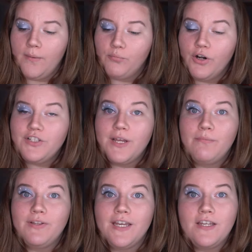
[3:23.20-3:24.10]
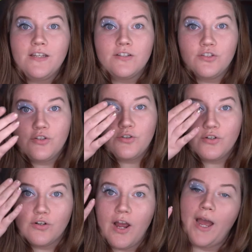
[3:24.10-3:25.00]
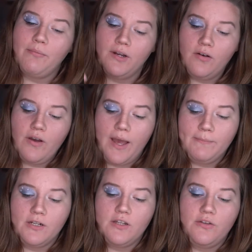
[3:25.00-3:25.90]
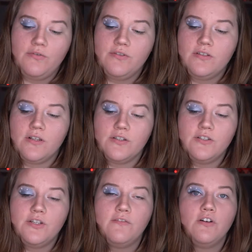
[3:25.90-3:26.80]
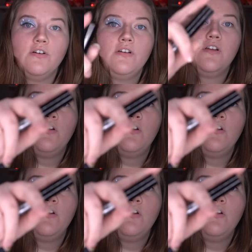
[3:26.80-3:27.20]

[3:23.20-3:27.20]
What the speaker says: brush on Bling to your eyebrow. I'm going to use the silver